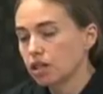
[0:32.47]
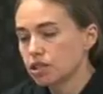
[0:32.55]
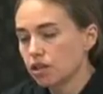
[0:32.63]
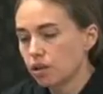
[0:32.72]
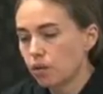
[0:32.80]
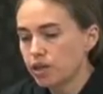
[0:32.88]

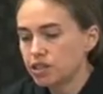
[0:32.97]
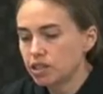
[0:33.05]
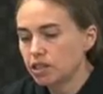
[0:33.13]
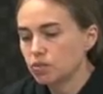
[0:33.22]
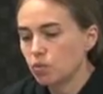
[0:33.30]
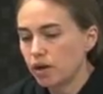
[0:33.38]
So the
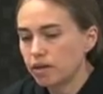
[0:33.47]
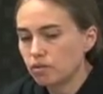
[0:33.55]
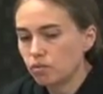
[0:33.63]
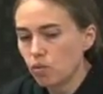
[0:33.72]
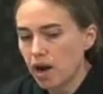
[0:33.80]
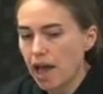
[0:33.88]
question is, what
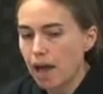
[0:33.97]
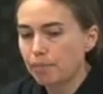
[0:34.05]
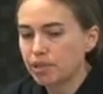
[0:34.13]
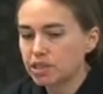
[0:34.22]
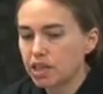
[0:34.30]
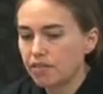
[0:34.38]

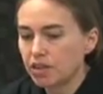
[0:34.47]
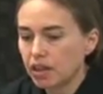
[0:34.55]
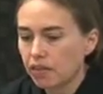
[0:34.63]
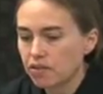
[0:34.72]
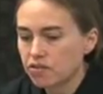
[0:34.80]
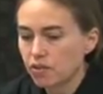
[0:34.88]
happens to
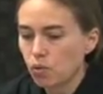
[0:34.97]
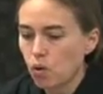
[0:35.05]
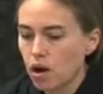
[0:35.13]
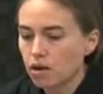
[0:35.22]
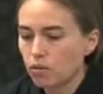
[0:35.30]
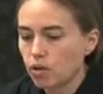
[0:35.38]
everything that's in the
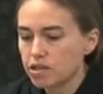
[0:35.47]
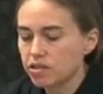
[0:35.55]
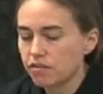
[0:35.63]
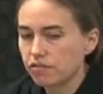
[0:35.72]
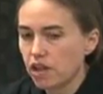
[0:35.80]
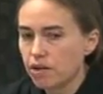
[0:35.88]
water once
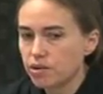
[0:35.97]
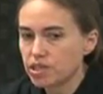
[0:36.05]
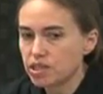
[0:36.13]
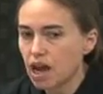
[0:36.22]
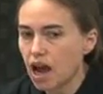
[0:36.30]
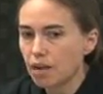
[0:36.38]
the flow is
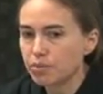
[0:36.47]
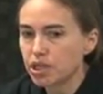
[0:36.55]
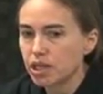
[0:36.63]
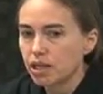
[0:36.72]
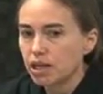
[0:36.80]
stopped?